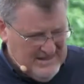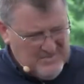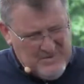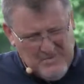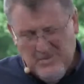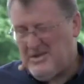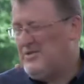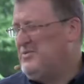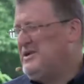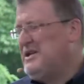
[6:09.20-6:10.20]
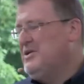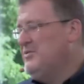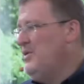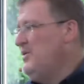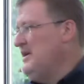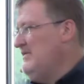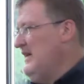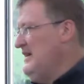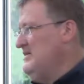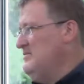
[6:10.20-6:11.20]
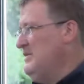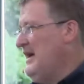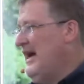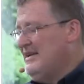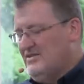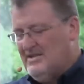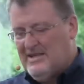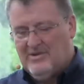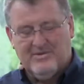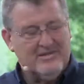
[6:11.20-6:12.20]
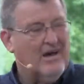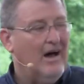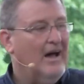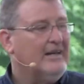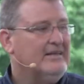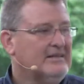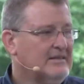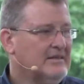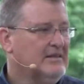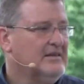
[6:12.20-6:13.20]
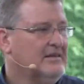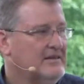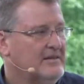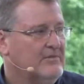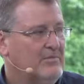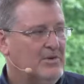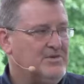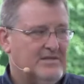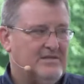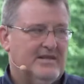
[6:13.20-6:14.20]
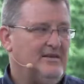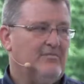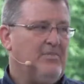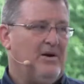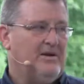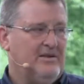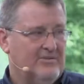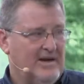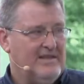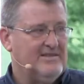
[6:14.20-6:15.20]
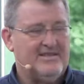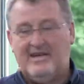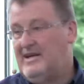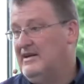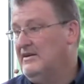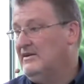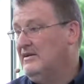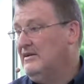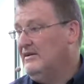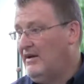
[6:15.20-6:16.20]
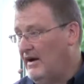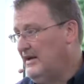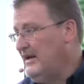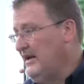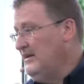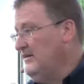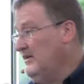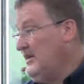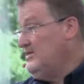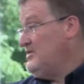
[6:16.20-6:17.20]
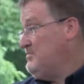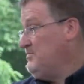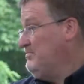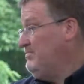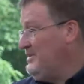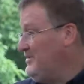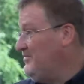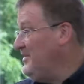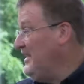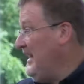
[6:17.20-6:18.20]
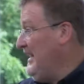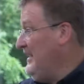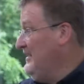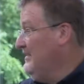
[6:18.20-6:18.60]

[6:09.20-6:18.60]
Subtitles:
these people did really heroic things, but actually it was God. Moses didn't part the Red Sea. God did. He just put his foot in it.